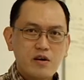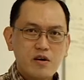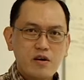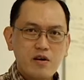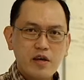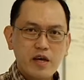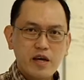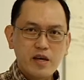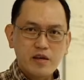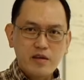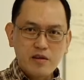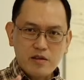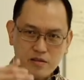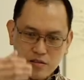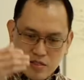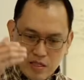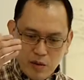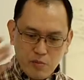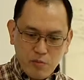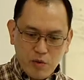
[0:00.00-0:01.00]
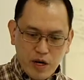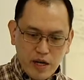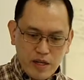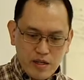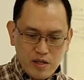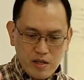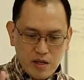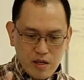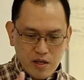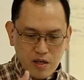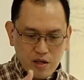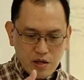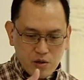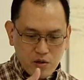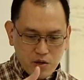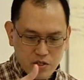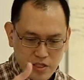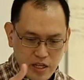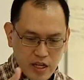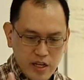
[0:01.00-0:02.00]
okay, someone
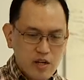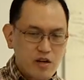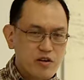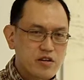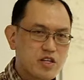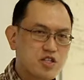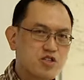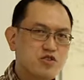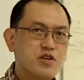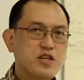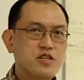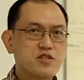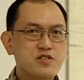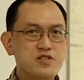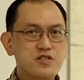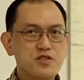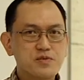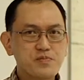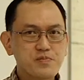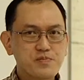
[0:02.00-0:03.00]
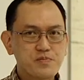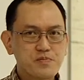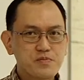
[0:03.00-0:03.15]
who is standing on the streets.